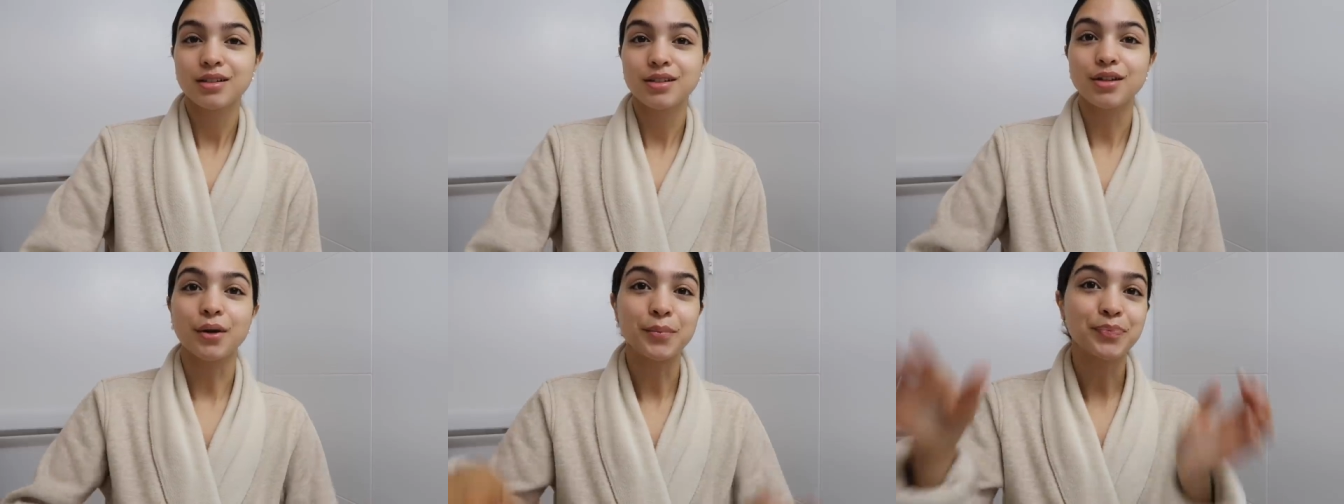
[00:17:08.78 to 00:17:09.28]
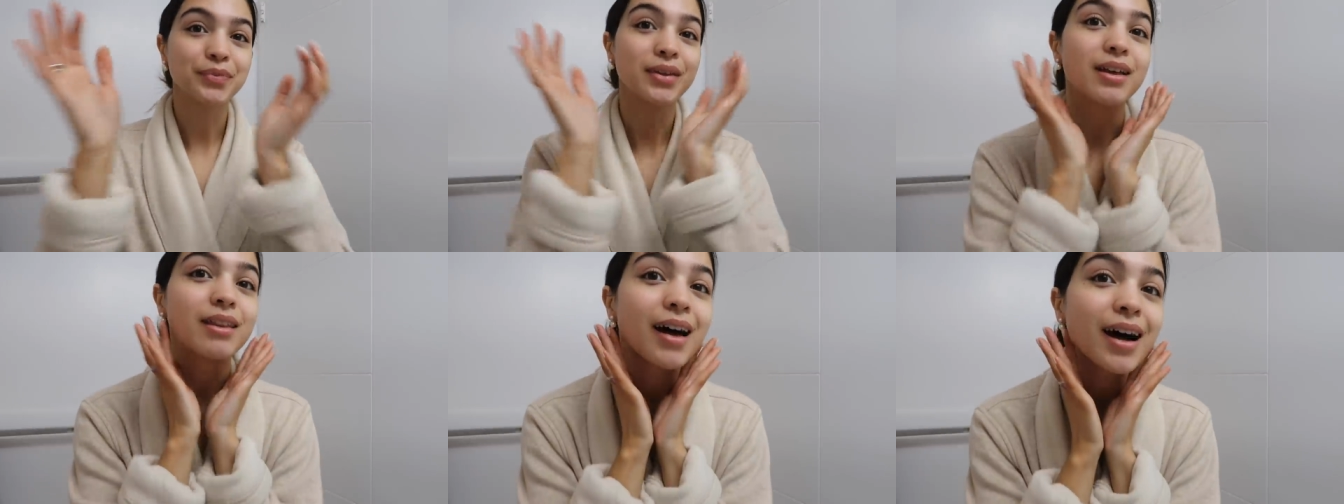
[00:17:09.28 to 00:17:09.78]
So
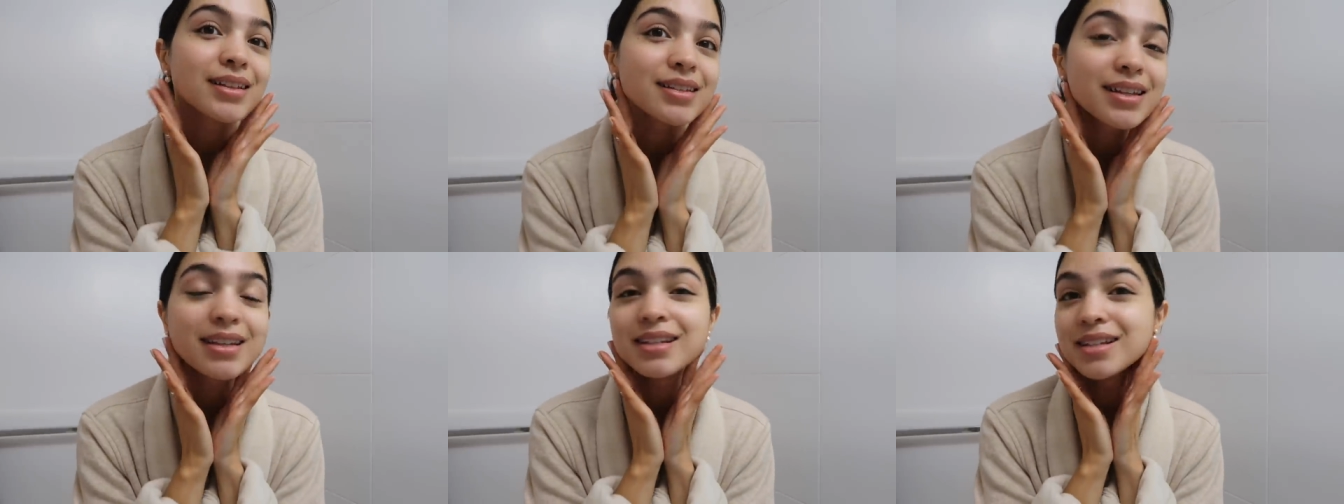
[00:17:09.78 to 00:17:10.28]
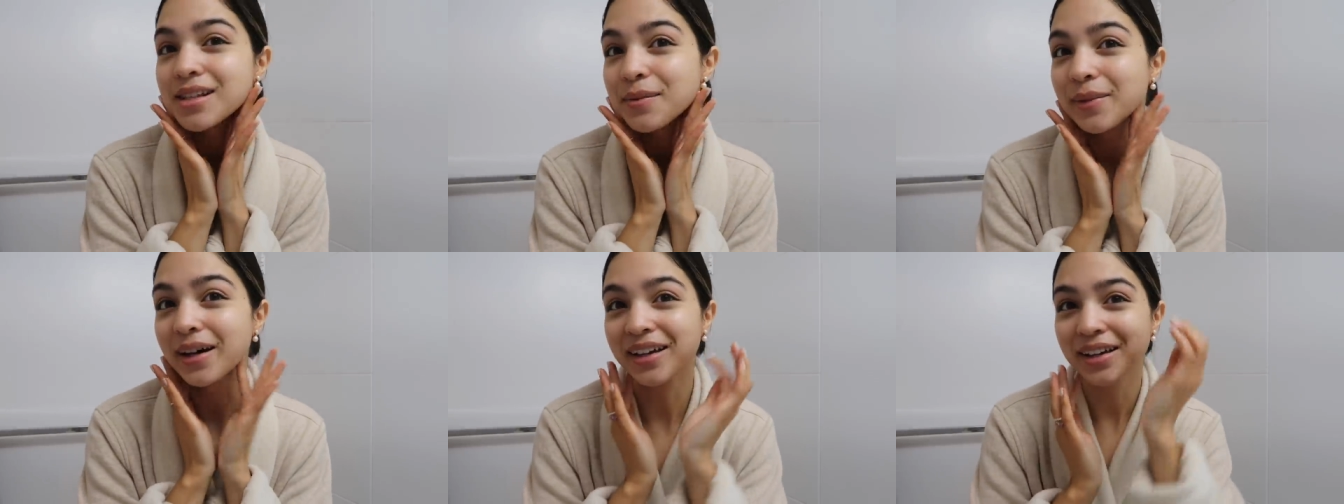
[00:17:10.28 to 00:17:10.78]
that is
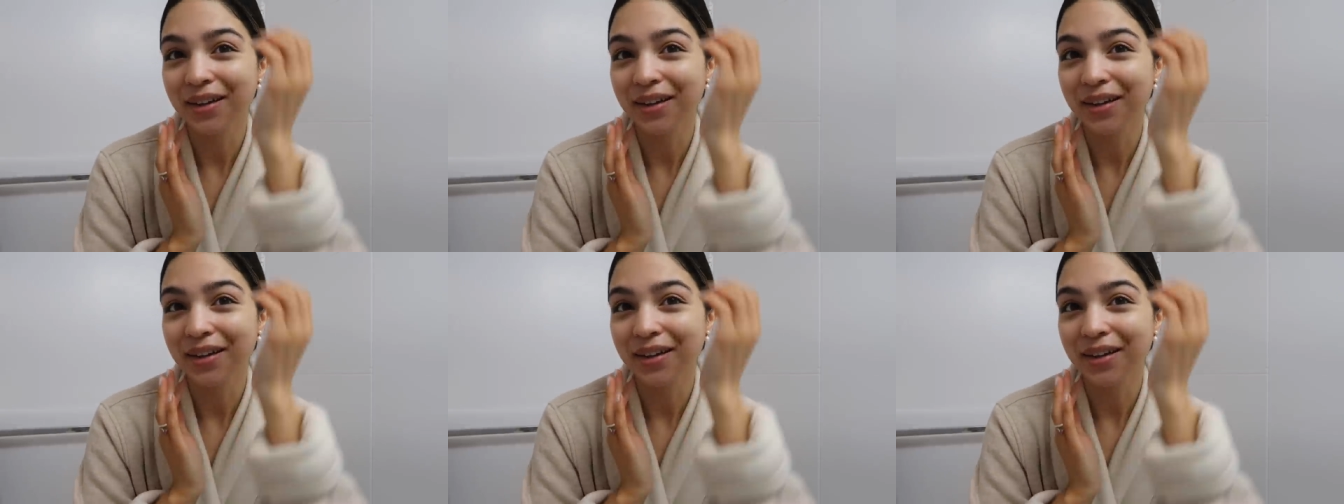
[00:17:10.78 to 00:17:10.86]
my